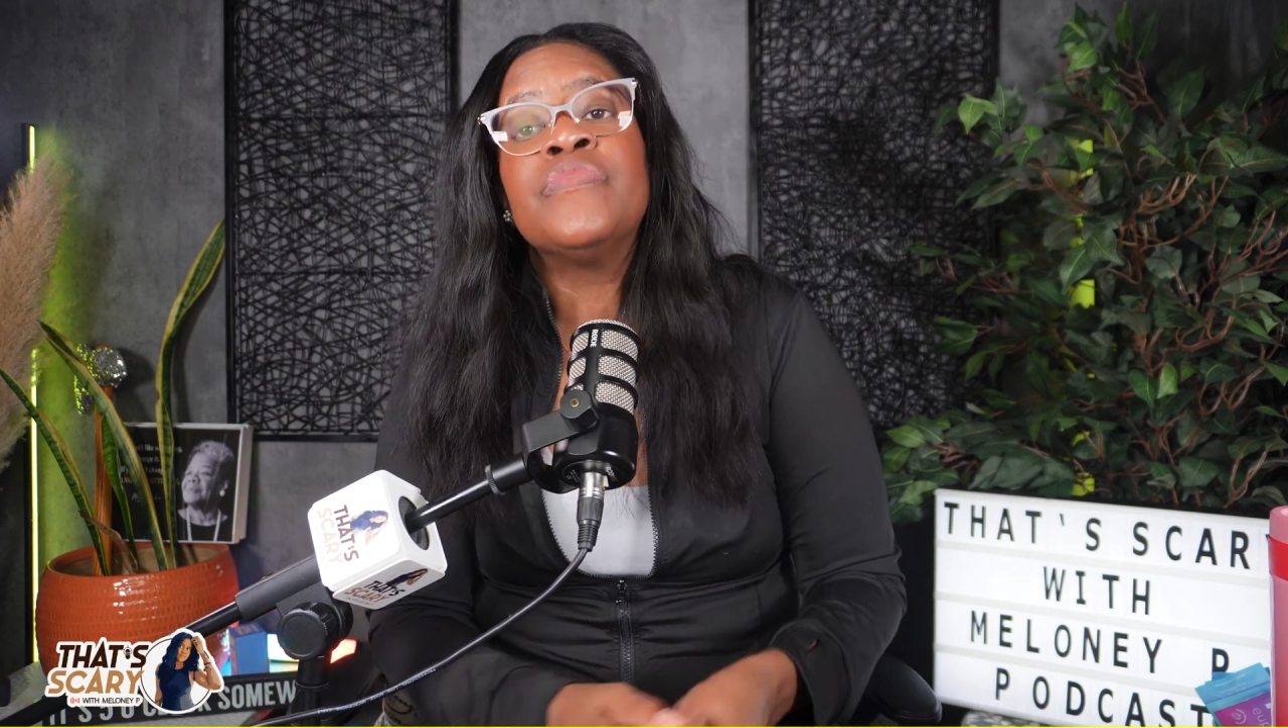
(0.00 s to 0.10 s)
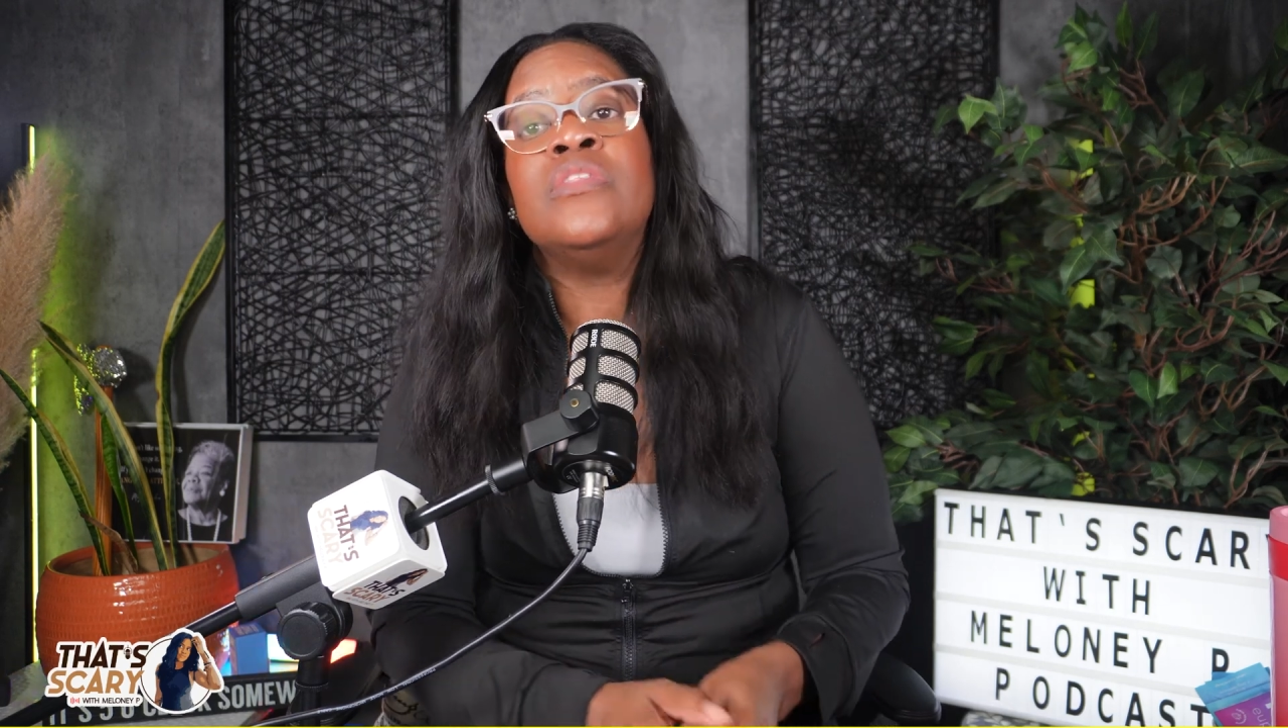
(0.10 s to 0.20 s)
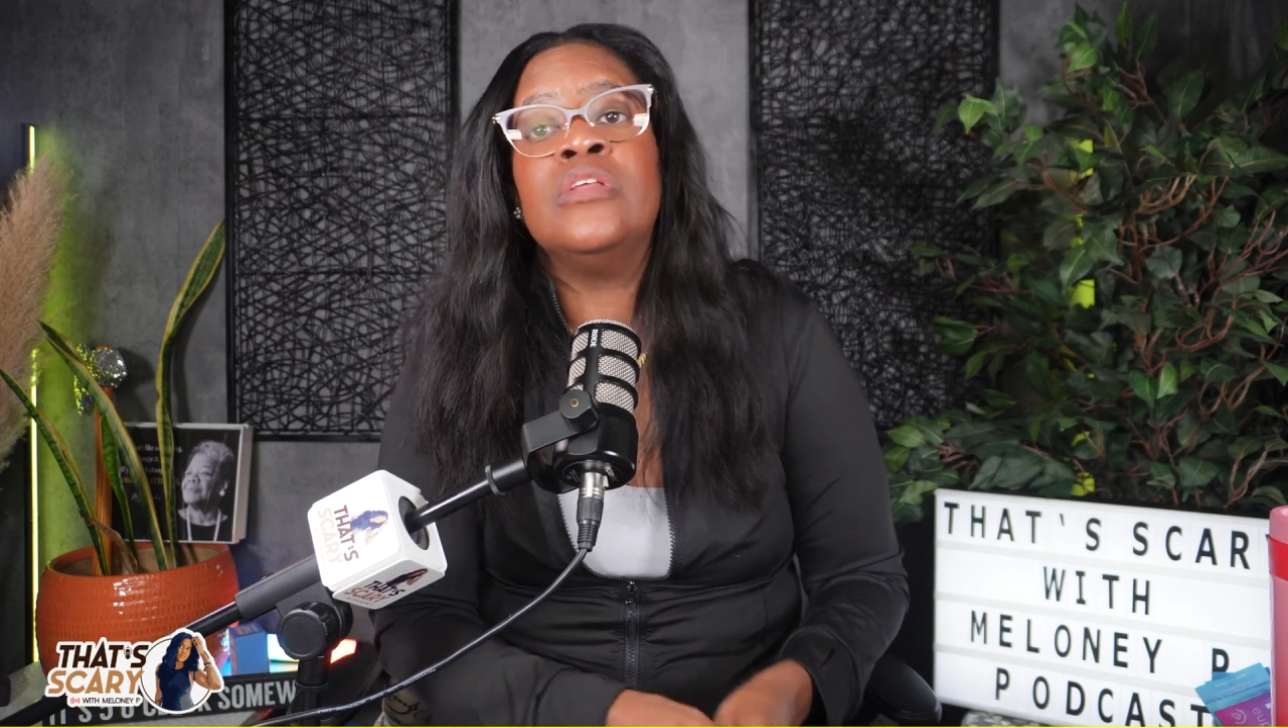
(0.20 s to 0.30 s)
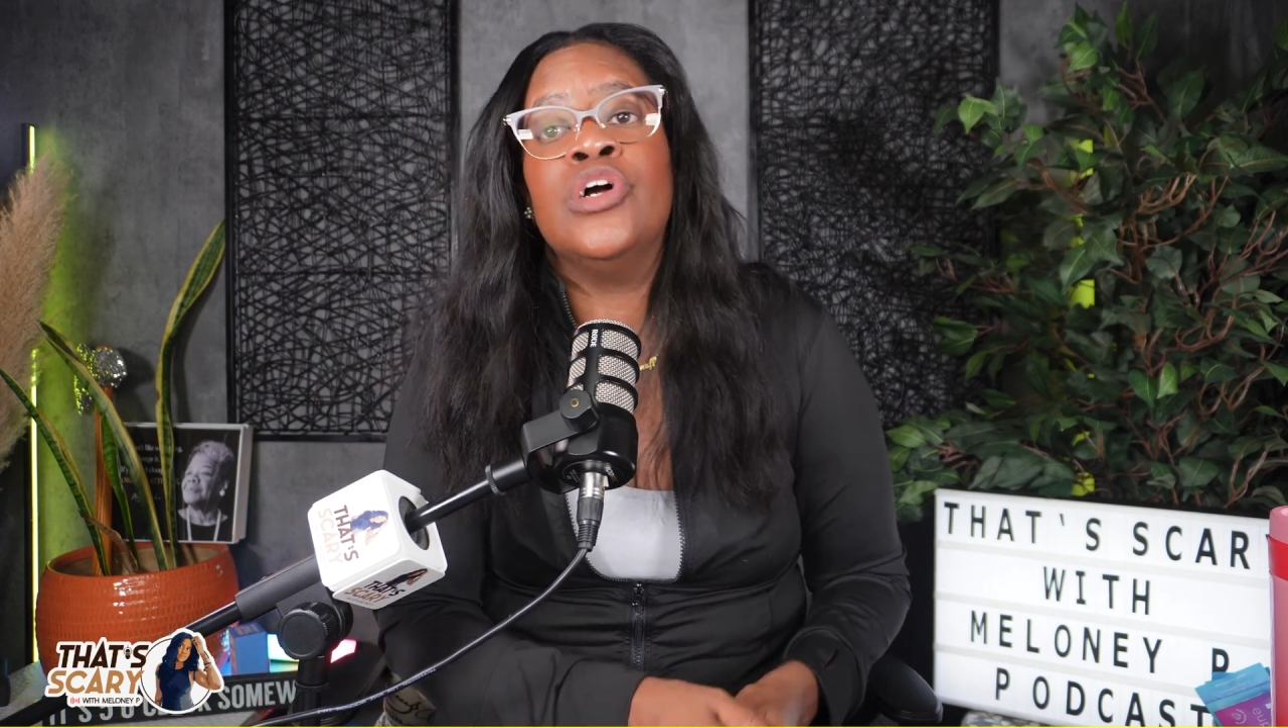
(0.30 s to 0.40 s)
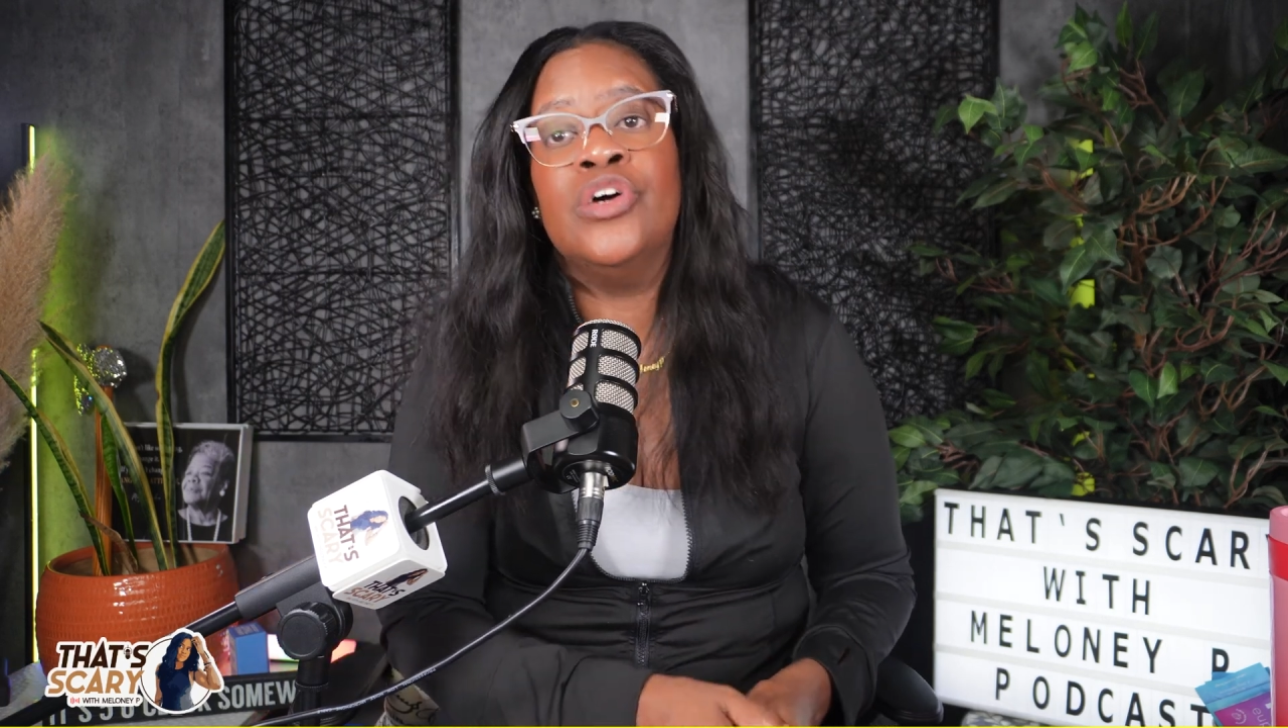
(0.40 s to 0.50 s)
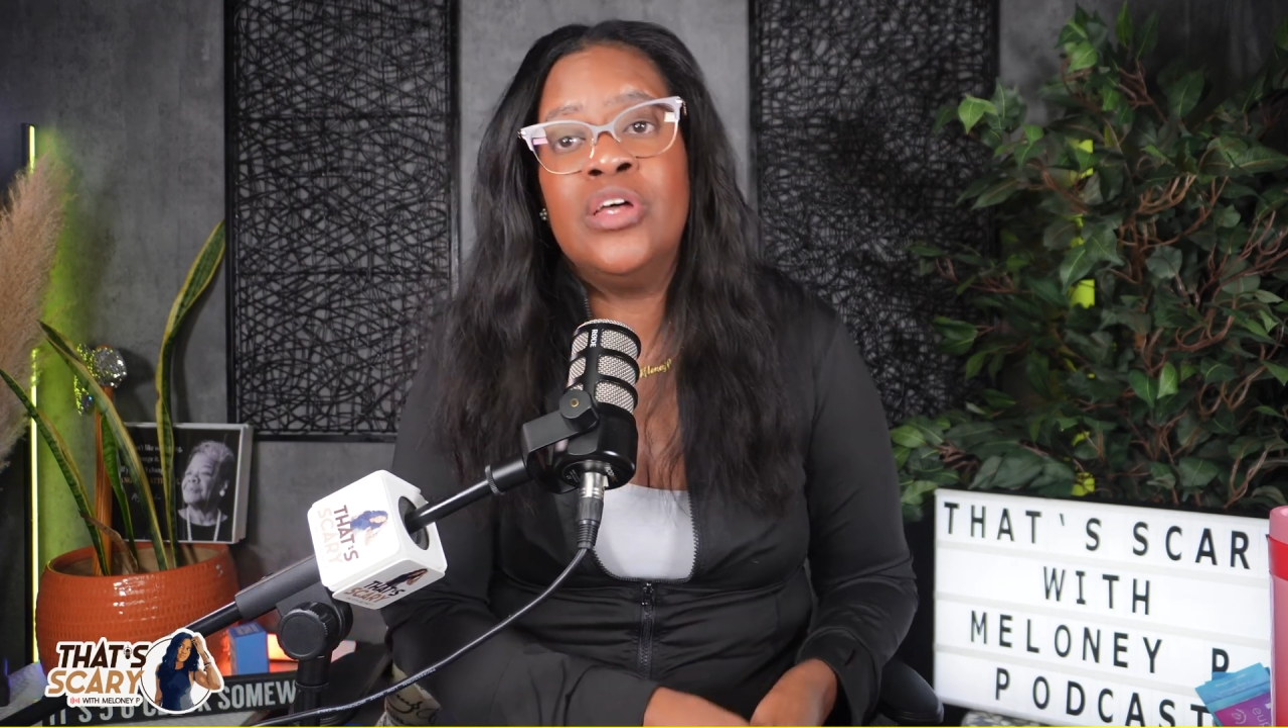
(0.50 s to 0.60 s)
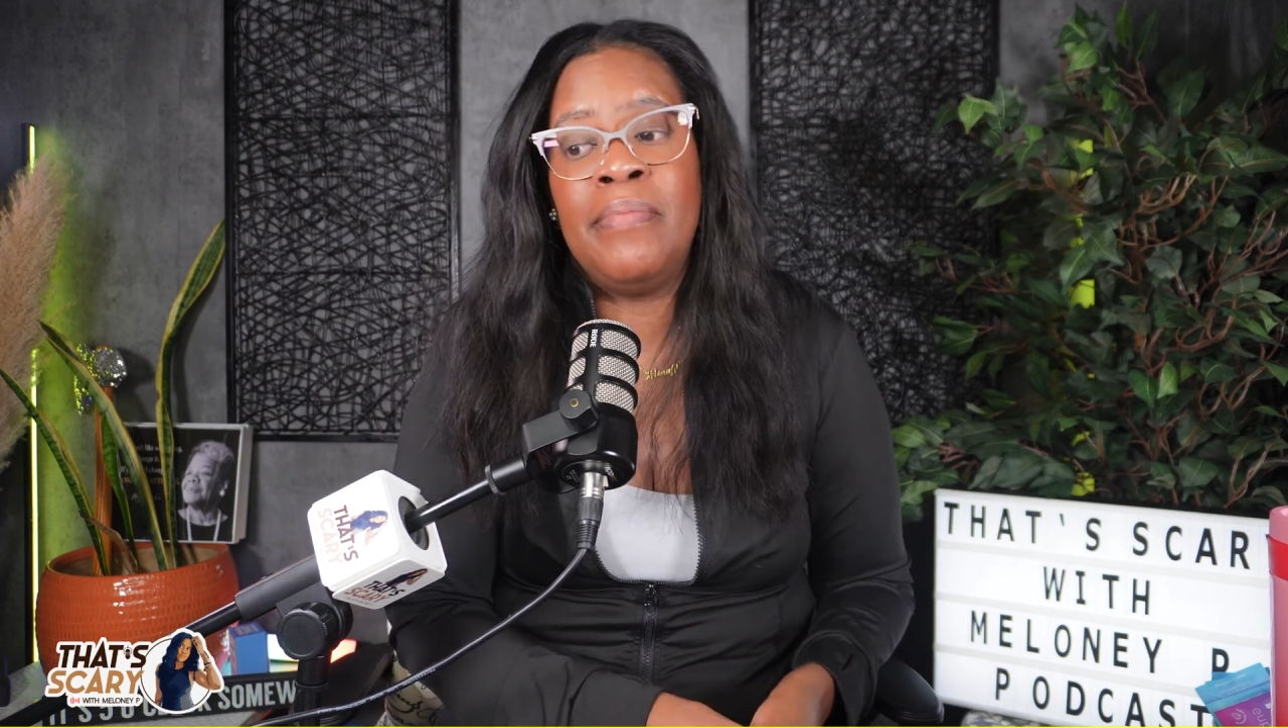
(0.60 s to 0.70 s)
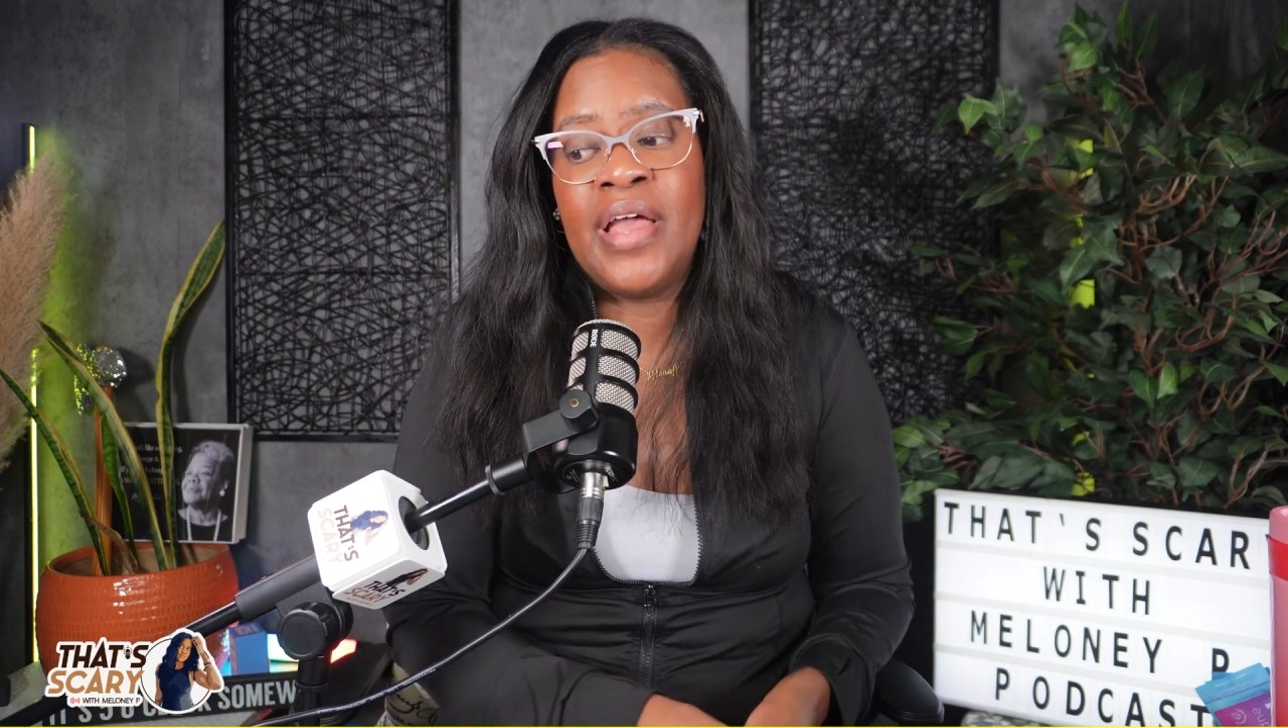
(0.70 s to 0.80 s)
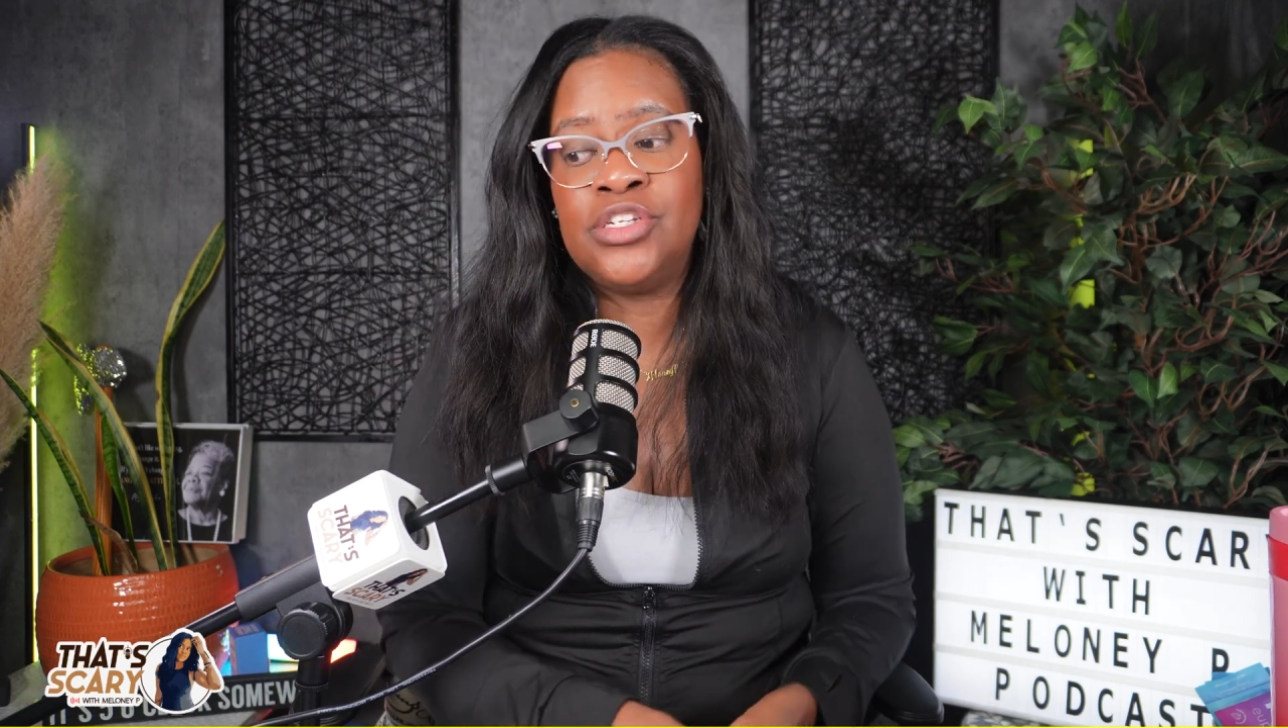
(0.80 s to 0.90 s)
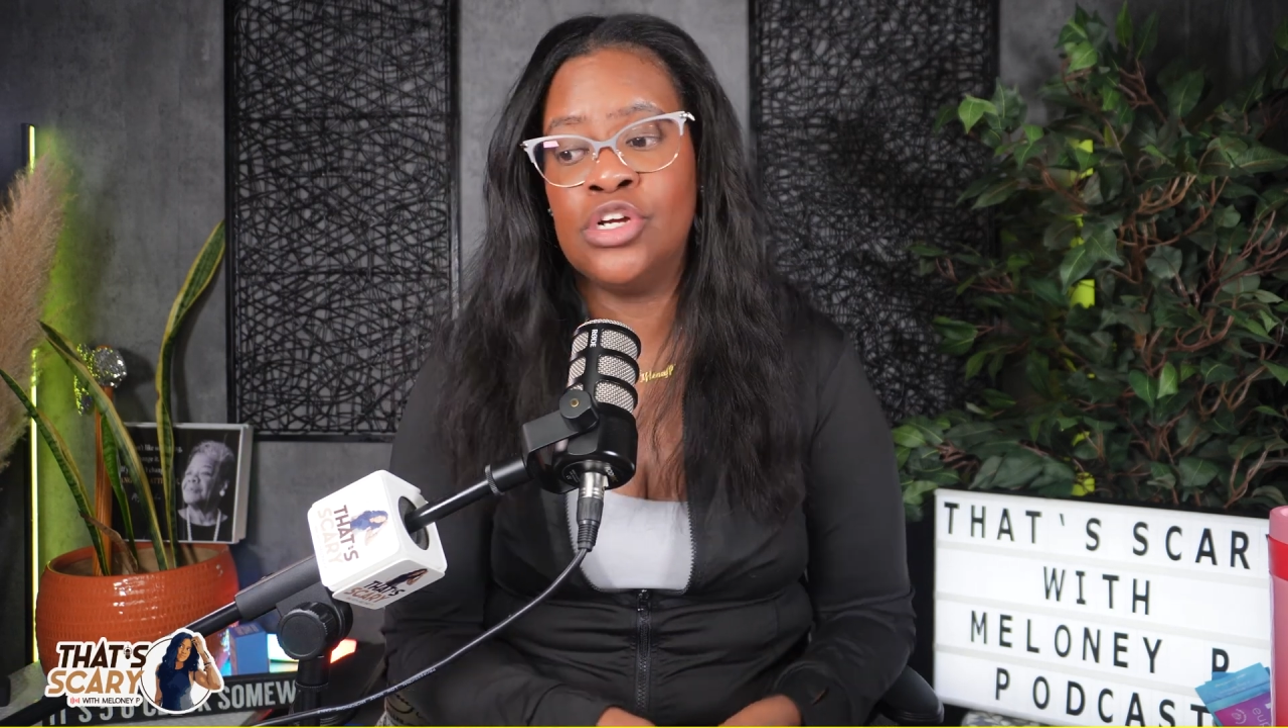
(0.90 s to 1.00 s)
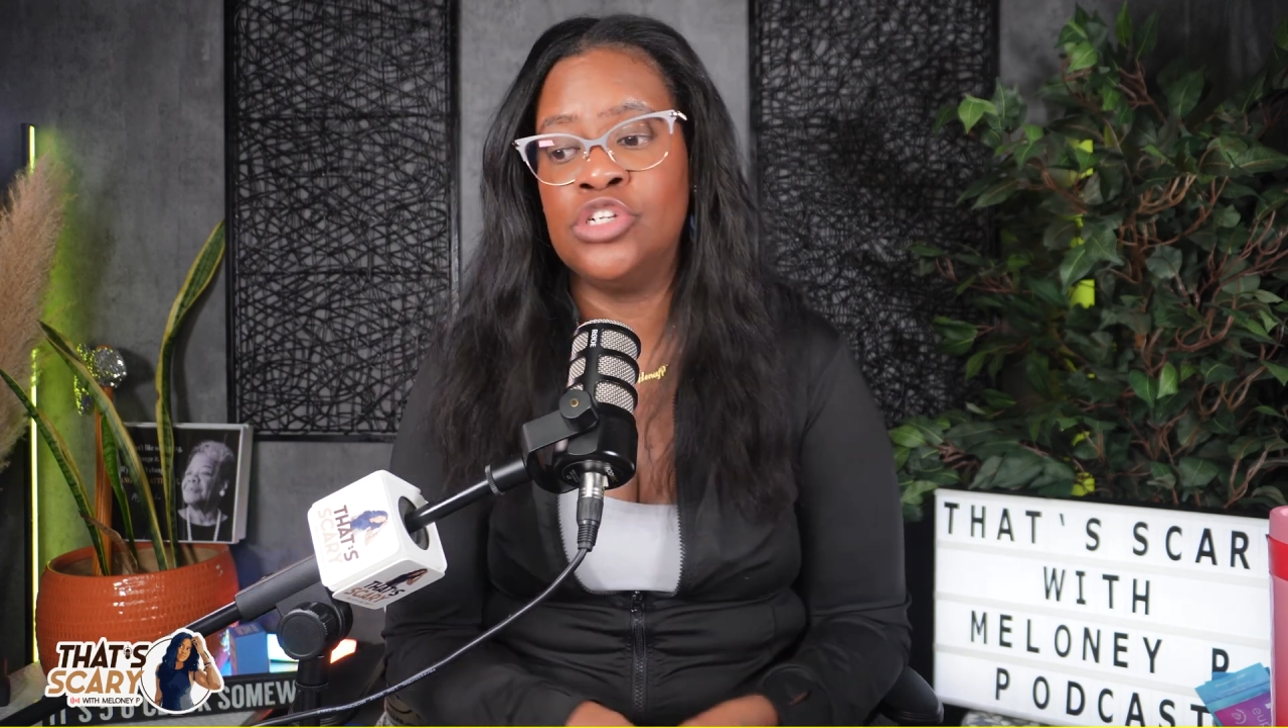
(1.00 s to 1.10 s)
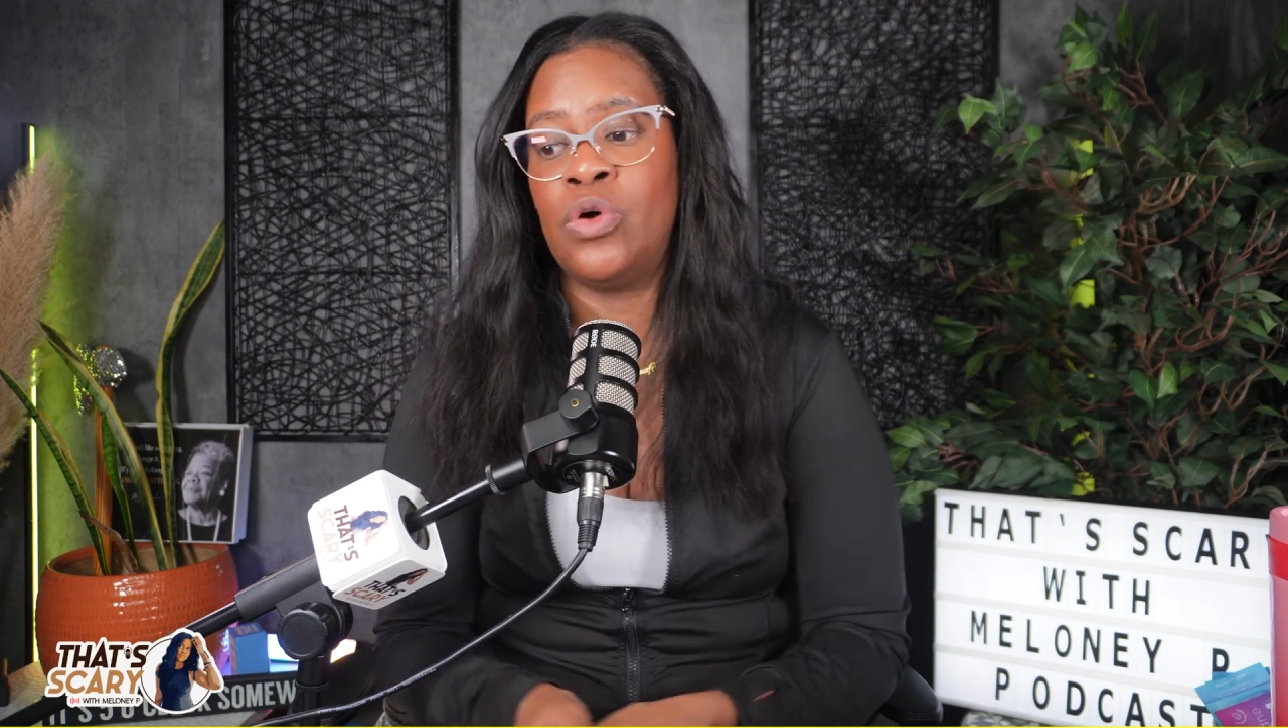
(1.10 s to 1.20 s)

then a good man turns